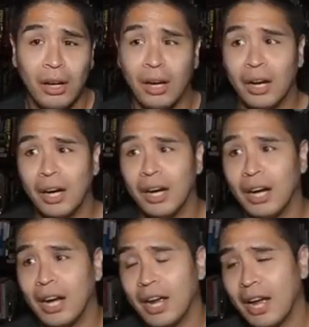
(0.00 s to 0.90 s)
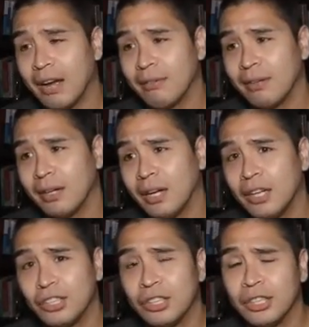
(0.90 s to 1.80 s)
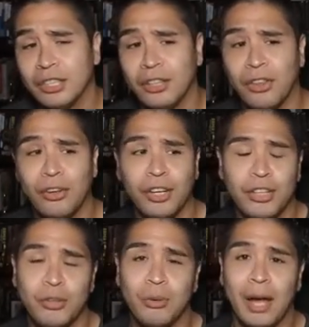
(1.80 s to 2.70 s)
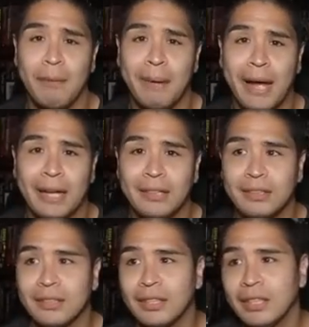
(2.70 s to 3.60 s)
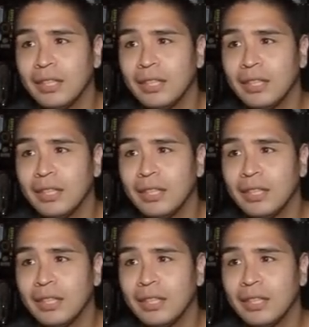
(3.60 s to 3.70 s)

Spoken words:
I have 132 ad packs,